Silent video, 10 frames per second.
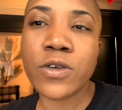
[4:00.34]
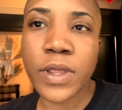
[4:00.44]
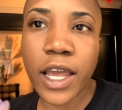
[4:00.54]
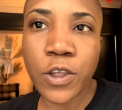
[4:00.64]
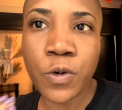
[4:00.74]

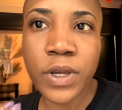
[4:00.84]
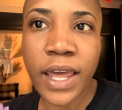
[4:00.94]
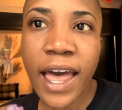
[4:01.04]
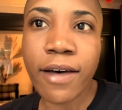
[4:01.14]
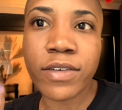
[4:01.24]
that you can
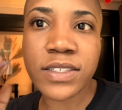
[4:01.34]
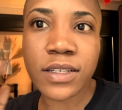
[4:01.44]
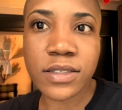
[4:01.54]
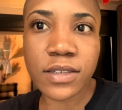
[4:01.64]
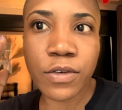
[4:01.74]
have a
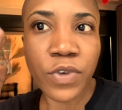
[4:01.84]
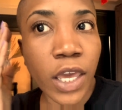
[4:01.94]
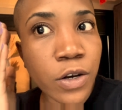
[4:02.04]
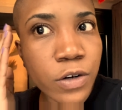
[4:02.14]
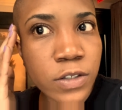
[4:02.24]
sense of
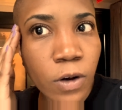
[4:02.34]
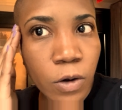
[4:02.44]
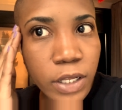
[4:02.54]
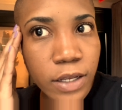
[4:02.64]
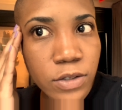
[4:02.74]
inner
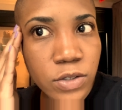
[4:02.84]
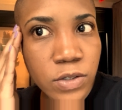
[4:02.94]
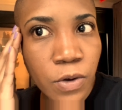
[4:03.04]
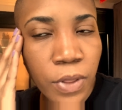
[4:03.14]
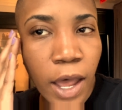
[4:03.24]
solace,
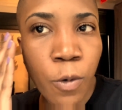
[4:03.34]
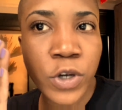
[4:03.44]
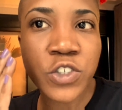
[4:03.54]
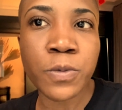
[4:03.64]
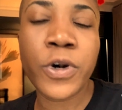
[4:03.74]
so that
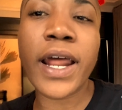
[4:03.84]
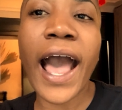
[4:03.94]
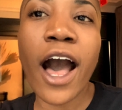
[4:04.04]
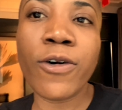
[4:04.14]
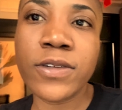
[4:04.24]
what you put
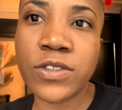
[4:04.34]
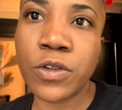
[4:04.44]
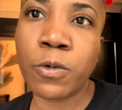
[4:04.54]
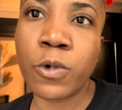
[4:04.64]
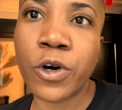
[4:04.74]
out into the
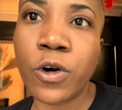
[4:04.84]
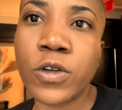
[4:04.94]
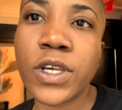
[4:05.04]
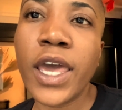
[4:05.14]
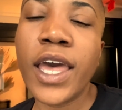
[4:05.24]

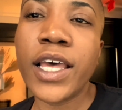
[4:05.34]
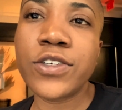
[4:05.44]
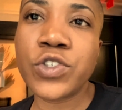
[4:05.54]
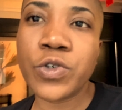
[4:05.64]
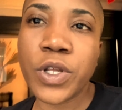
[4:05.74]
world
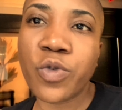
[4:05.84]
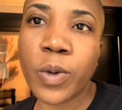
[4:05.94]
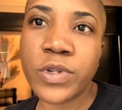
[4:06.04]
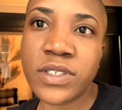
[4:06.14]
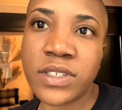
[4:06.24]
is truly a
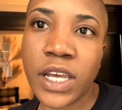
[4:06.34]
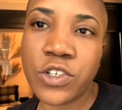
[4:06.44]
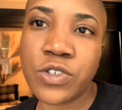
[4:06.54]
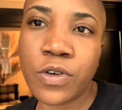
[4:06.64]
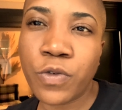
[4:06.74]

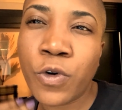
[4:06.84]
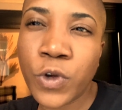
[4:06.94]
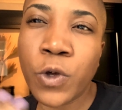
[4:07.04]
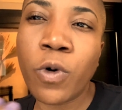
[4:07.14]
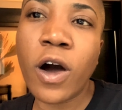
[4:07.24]
representation of who
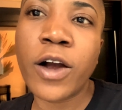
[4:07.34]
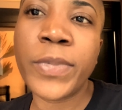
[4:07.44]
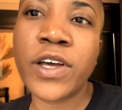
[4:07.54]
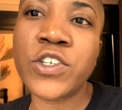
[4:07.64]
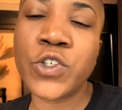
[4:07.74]
you are
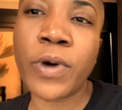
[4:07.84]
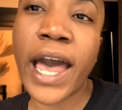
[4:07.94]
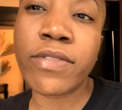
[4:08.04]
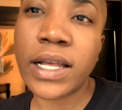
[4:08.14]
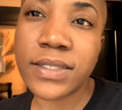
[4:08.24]
because you
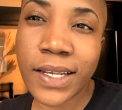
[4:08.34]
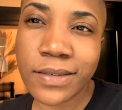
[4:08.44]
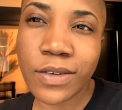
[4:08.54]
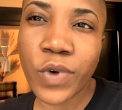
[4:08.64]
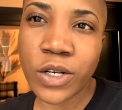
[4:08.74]
have that
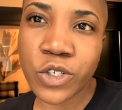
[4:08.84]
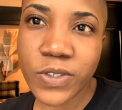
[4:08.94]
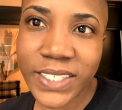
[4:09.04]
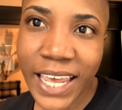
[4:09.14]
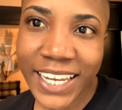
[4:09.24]
sense of
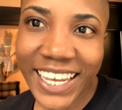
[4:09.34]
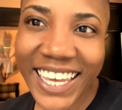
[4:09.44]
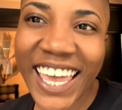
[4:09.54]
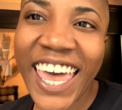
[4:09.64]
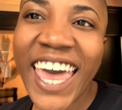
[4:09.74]

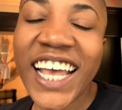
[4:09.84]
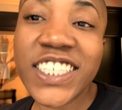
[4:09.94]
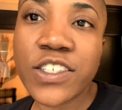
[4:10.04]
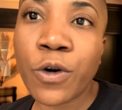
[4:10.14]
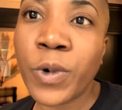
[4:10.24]
understanding. And
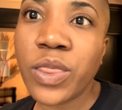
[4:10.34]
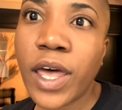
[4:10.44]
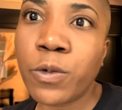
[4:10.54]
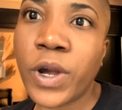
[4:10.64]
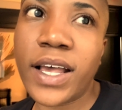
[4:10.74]
so with
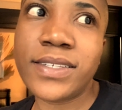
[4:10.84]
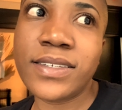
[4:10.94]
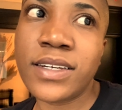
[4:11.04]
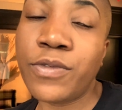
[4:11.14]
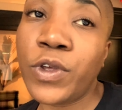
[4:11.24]
that rest,
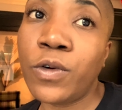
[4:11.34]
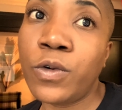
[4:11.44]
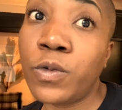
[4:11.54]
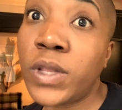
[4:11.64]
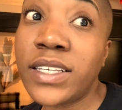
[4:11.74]
and if
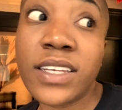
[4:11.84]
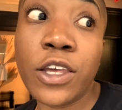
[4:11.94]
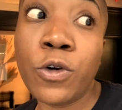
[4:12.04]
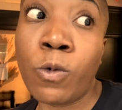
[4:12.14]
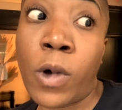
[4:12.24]
you, let's say
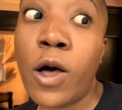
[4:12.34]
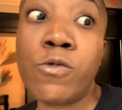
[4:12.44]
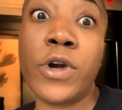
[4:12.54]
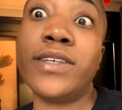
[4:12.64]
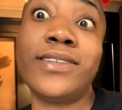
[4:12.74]
you're well
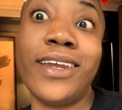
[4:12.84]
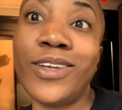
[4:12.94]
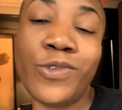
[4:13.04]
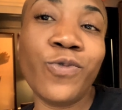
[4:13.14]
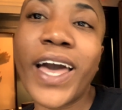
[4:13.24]
rested
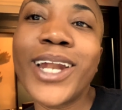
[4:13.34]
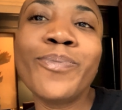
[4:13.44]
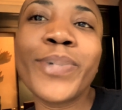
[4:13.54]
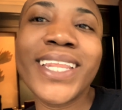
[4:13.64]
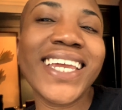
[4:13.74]
and you've gotten
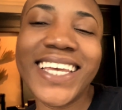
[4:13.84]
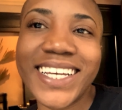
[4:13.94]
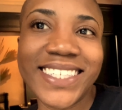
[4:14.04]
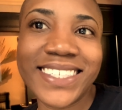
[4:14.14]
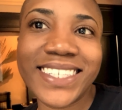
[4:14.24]
plenty
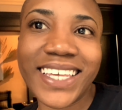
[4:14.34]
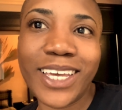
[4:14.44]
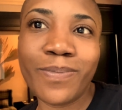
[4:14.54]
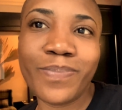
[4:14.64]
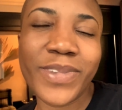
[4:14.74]
of
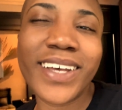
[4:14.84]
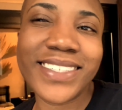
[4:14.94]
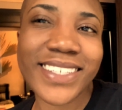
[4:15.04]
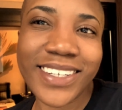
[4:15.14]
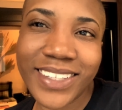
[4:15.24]
sleep,
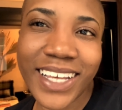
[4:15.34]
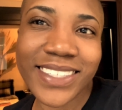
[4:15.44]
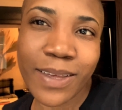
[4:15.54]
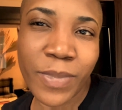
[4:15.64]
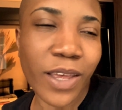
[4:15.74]
because let's
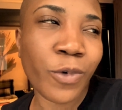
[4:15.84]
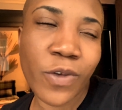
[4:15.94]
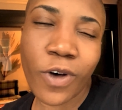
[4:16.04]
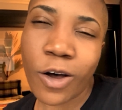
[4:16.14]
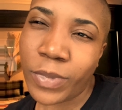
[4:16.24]
admit,
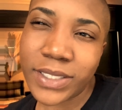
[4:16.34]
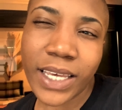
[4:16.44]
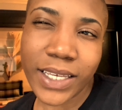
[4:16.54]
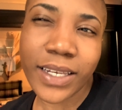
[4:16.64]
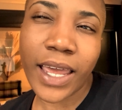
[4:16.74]
we've all been
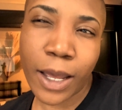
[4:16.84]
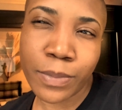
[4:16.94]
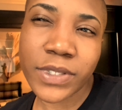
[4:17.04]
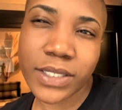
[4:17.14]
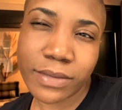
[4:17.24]
taking
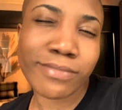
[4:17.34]
naps.